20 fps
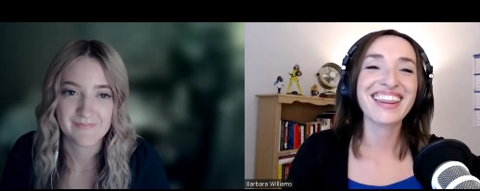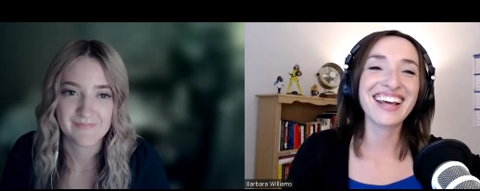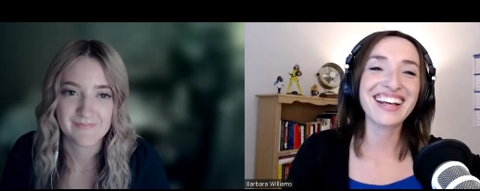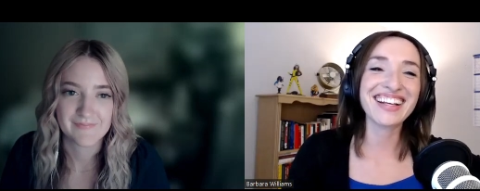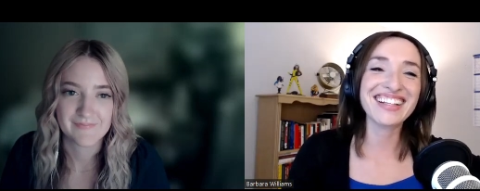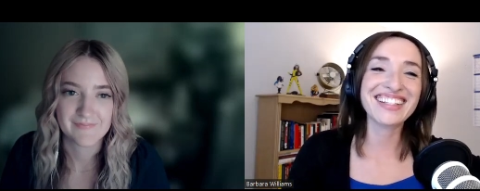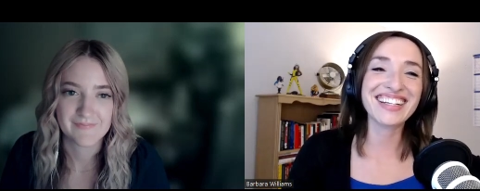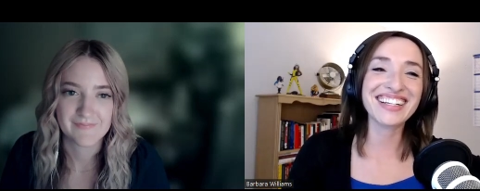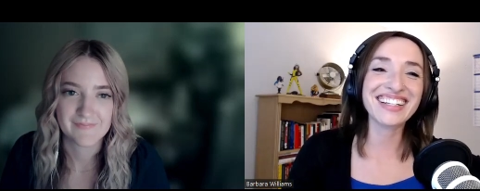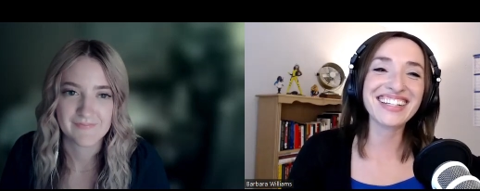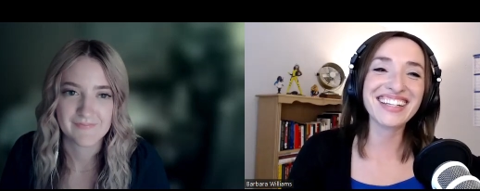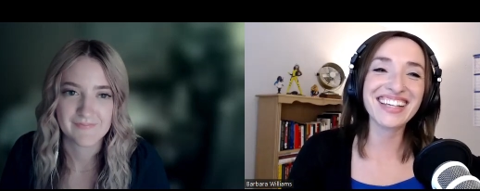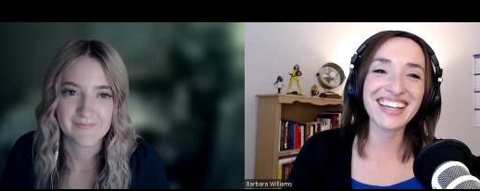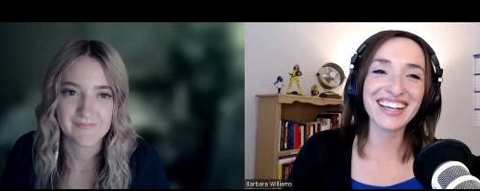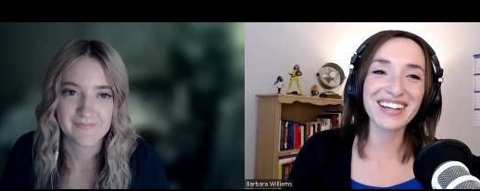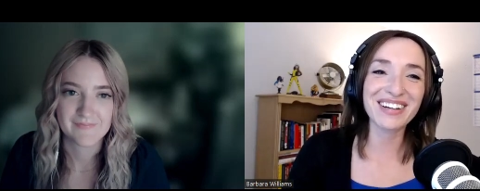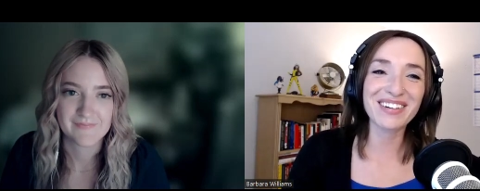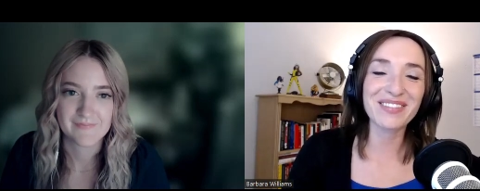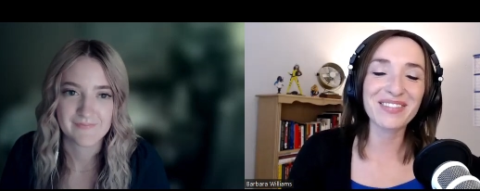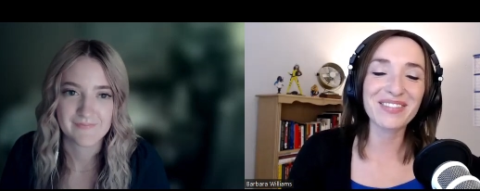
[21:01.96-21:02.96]
Speaker 1: they did
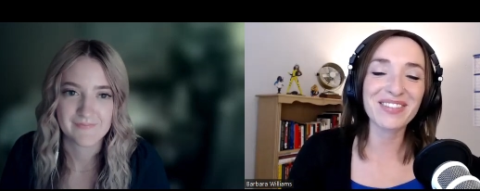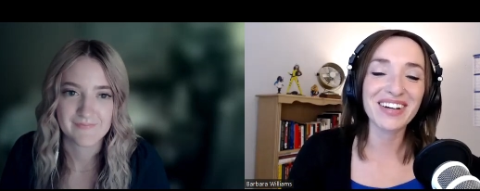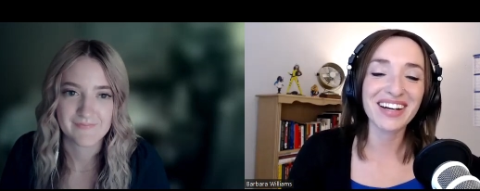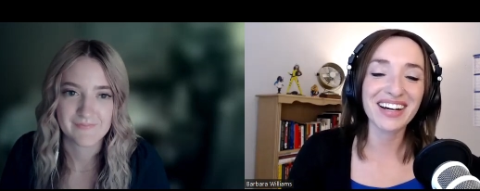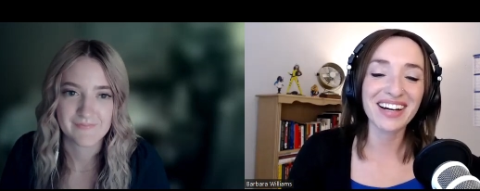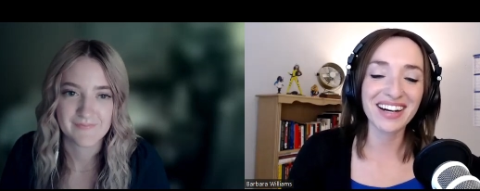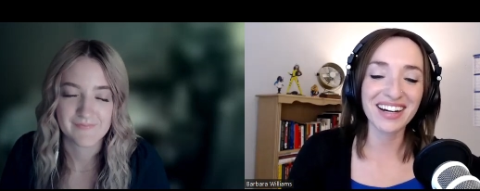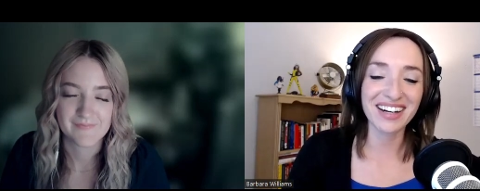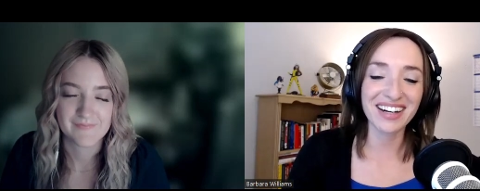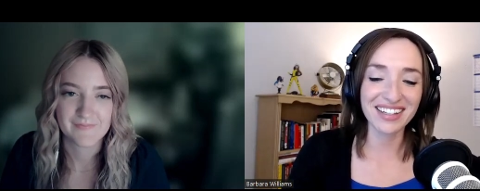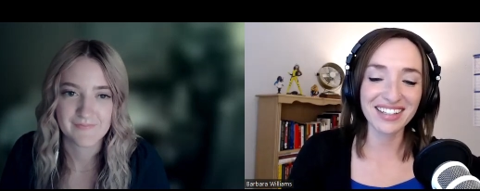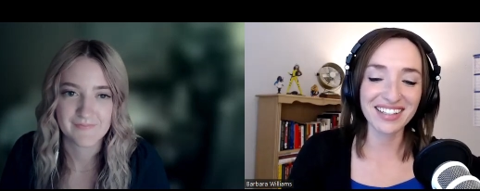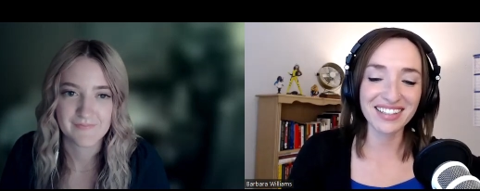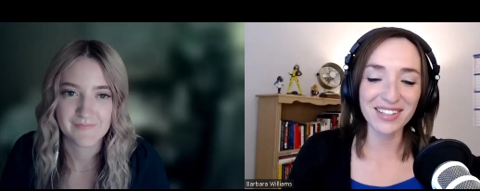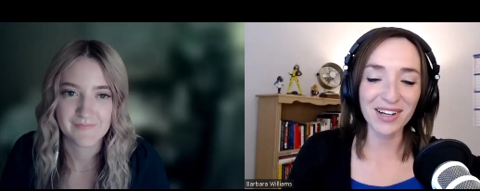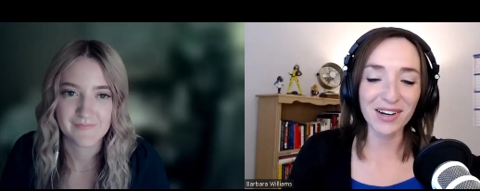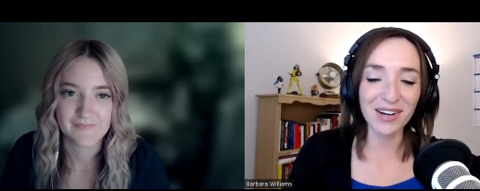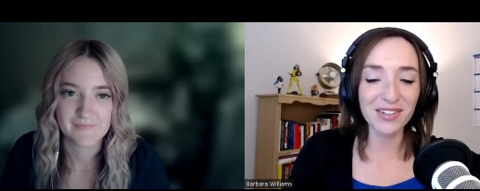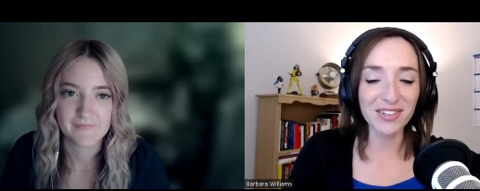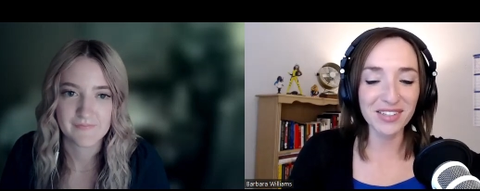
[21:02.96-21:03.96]
give, uh,
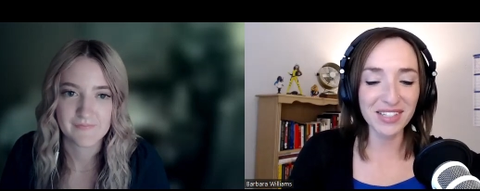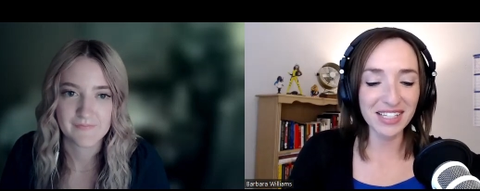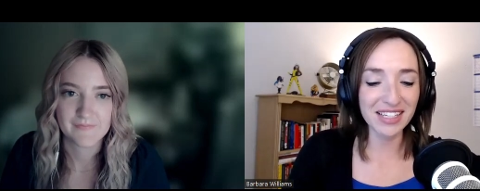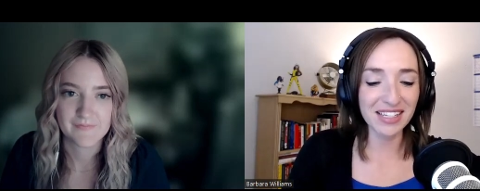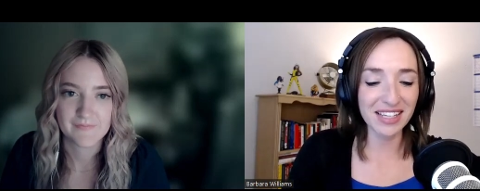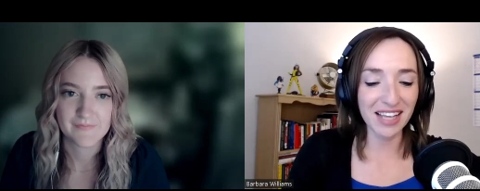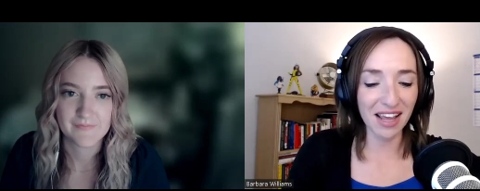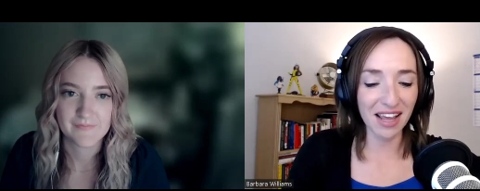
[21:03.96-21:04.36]
Dr. D